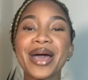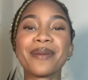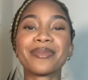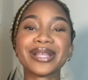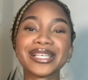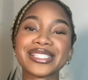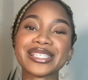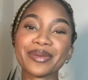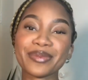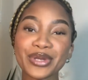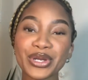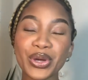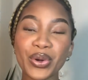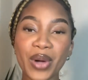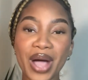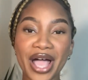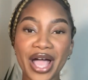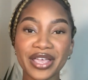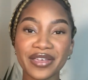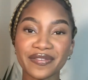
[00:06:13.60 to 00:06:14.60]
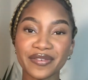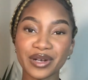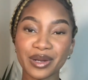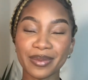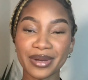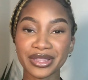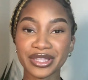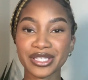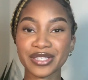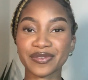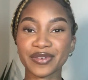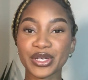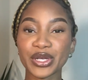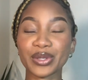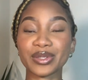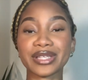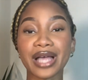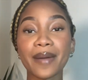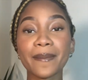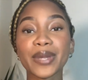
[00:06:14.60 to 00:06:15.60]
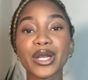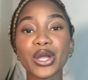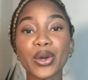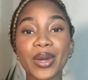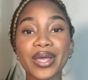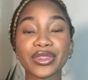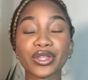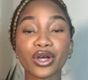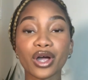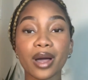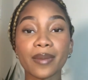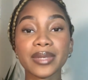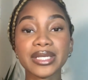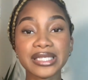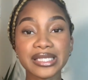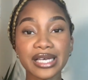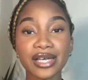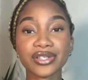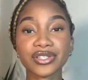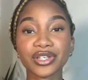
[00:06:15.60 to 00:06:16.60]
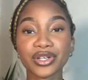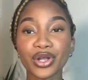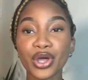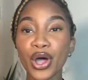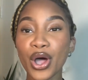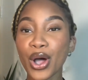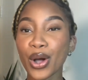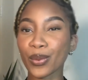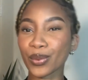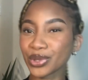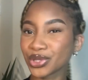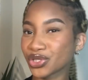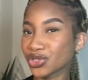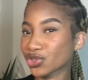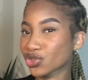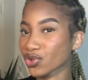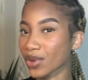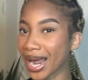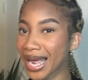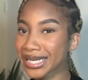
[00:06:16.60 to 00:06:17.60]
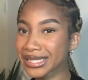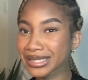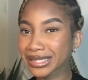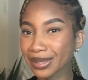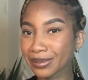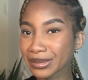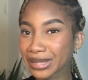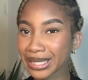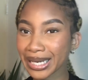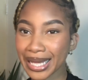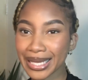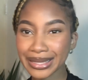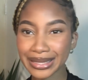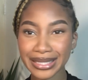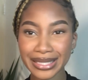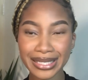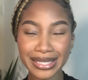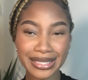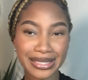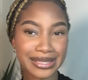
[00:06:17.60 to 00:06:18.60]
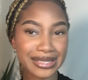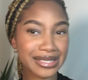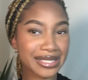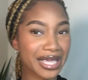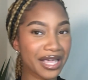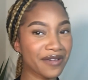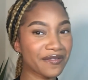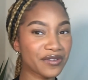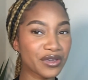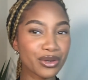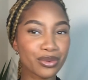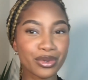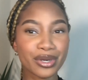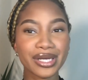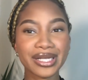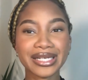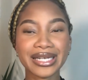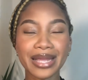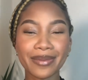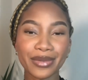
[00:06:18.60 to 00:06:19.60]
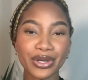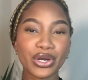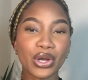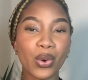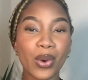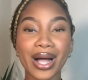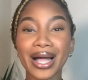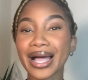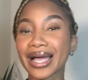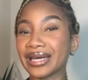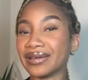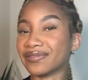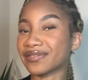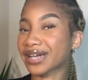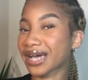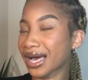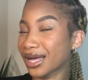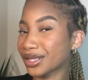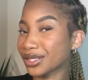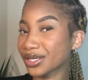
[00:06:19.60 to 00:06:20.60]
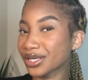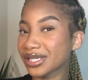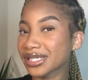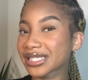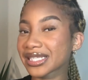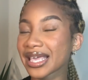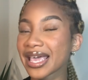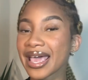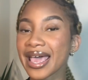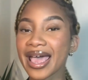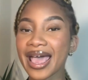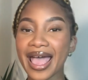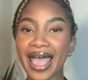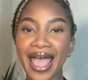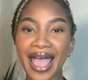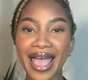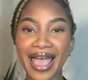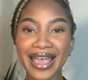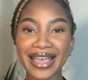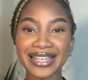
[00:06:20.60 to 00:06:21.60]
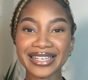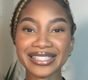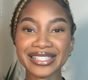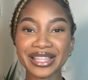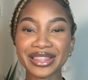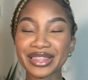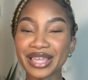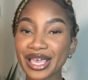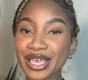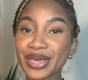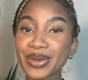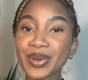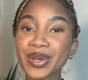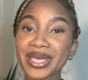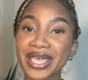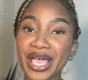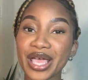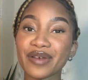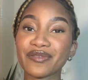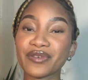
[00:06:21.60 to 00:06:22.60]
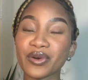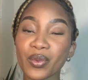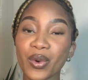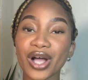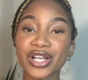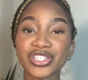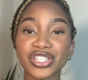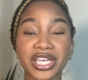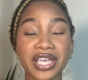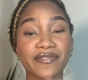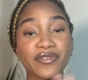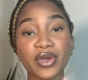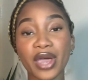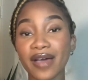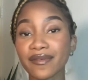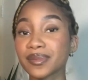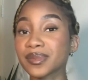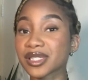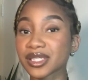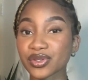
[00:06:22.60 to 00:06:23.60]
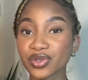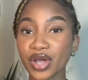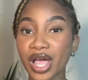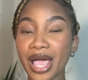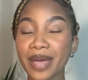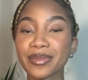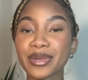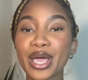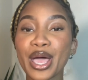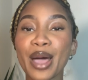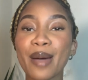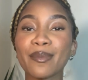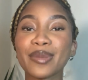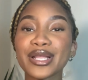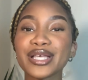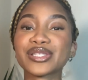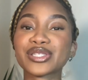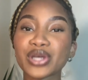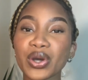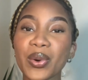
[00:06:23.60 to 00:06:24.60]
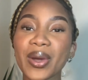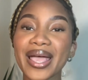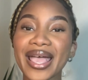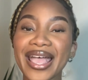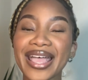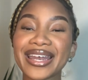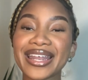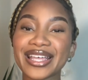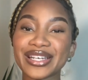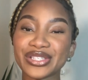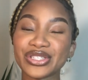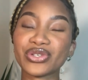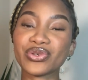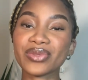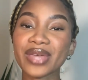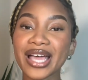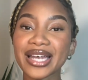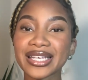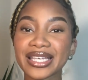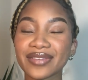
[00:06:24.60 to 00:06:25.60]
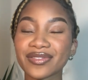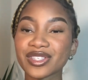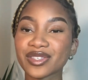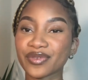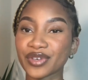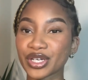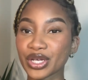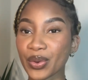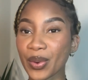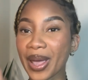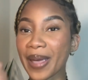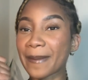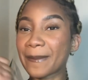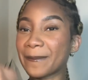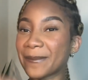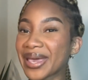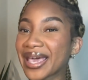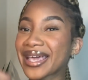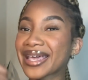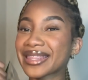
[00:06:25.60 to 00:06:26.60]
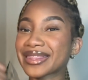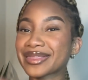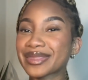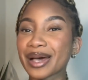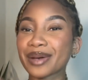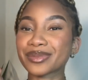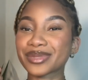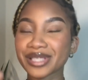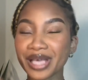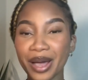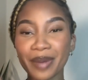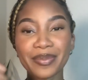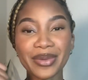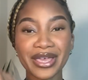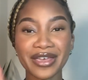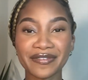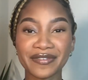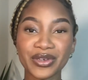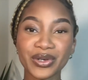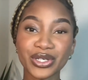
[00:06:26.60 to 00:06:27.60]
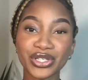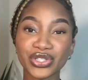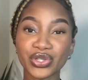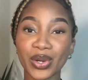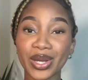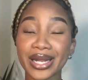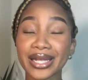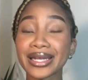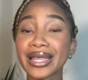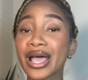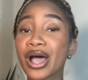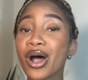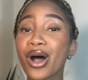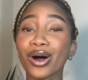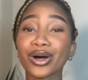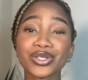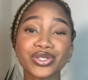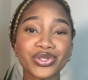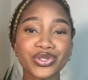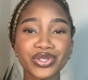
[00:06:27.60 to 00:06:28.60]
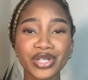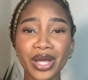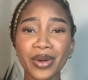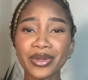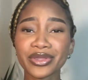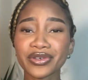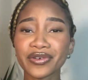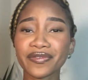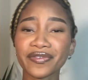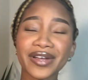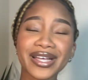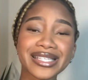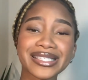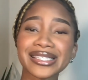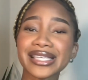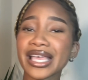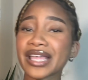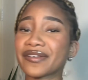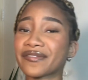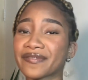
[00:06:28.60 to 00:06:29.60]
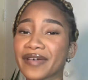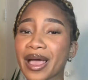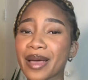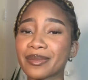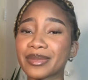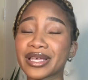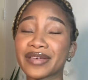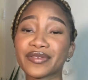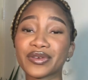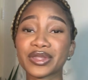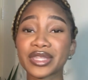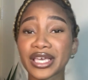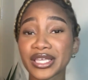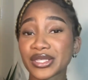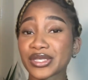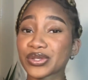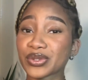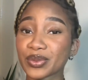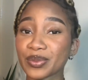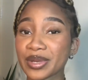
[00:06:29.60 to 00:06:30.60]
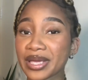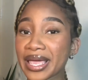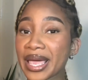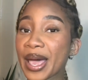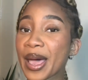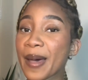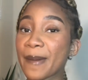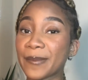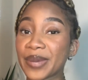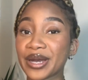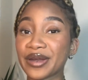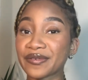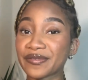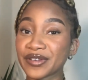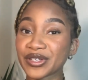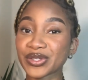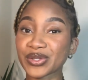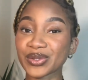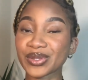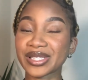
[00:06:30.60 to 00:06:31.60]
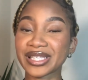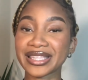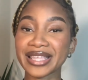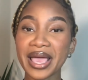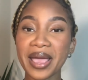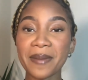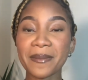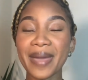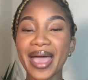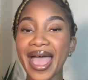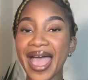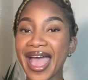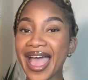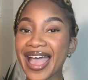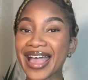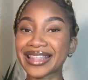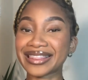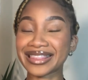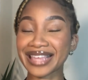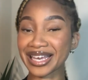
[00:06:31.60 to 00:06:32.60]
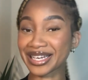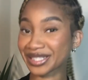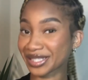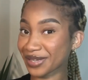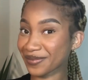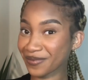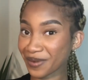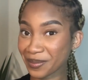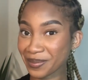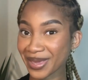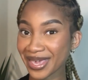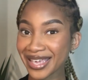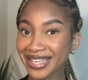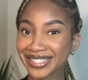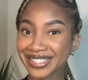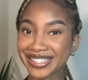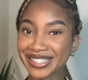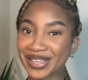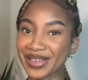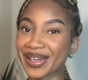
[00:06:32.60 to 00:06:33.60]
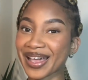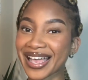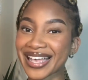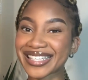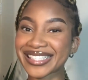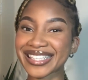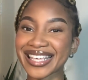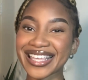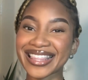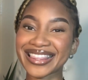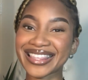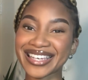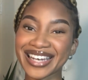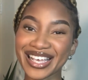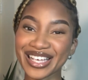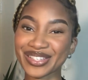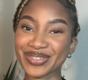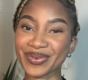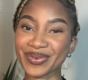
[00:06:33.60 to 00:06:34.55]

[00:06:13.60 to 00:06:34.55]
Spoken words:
Please let me know how you feel about this video down below in the comment section. Would you try something like this? If you would, let me know what kind of colors. And thank you again for watching. If you haven't subscribed, please go ahead and do that. Give this video a big thumbs up if you enjoyed it. Also share with your friends and family if you think this will be beneficial to them. And that is it from me. See you guys in the next